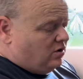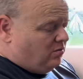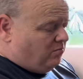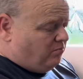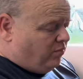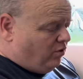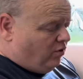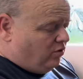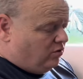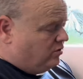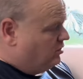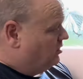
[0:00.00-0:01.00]

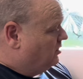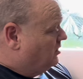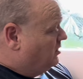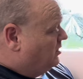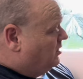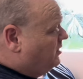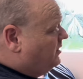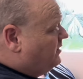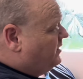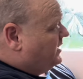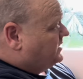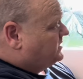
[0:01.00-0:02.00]
But
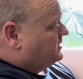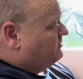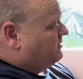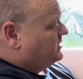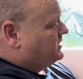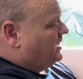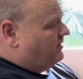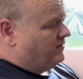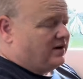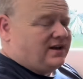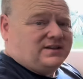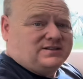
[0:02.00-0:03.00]
this receiver
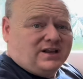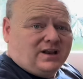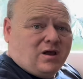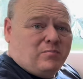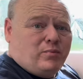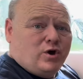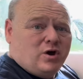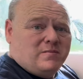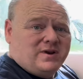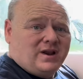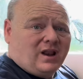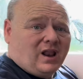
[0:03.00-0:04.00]
needs a
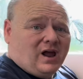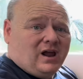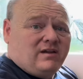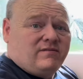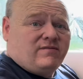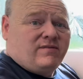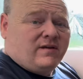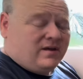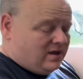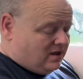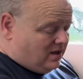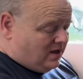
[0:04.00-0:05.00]
permanent live
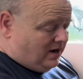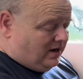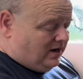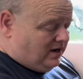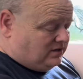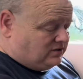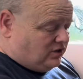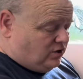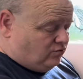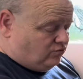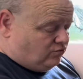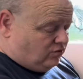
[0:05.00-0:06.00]
and it needs a
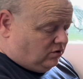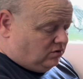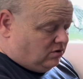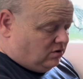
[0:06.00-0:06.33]
neutral,